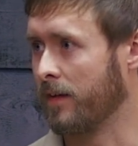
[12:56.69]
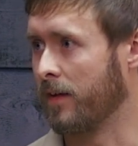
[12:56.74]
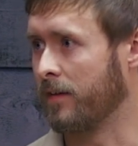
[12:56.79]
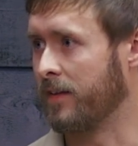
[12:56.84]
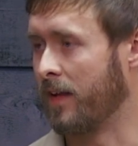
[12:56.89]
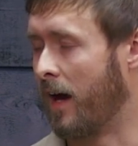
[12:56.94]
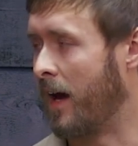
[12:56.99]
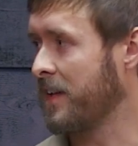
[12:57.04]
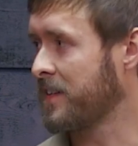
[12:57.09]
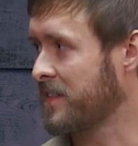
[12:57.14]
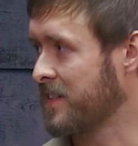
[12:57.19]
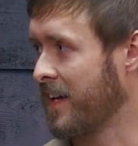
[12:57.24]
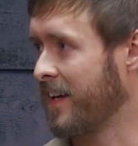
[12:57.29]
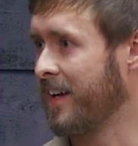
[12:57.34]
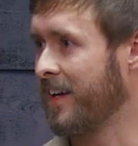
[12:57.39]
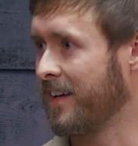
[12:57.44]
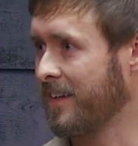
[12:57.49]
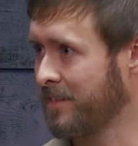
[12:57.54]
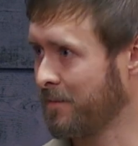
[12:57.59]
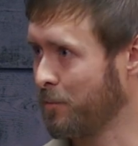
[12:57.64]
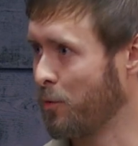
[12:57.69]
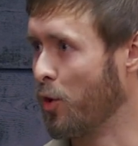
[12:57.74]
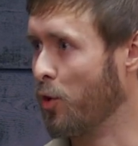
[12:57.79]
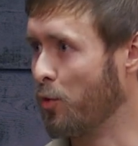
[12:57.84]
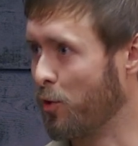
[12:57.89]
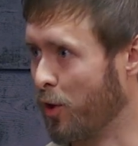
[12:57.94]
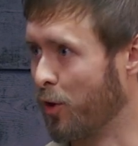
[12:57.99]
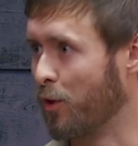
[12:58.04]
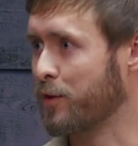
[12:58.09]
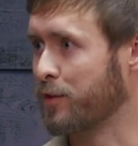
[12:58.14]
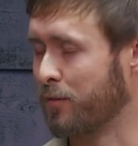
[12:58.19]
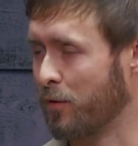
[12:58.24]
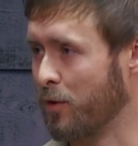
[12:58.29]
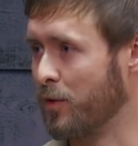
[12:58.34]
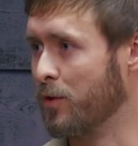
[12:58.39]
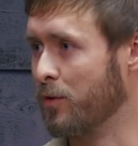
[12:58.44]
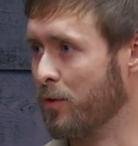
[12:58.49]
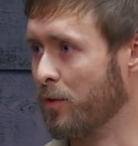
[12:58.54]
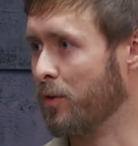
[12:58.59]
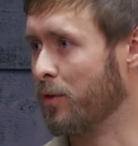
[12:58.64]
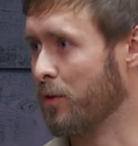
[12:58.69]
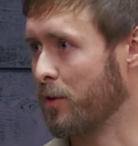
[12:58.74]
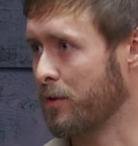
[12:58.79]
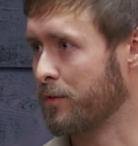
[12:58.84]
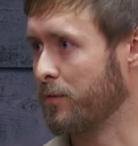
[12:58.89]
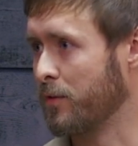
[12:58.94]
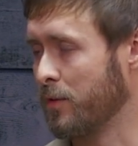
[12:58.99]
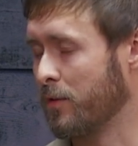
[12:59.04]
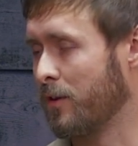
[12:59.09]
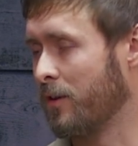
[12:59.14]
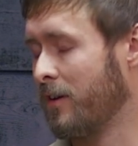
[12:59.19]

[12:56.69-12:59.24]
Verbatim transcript: uh, not saying who cooks for you, who cooks for you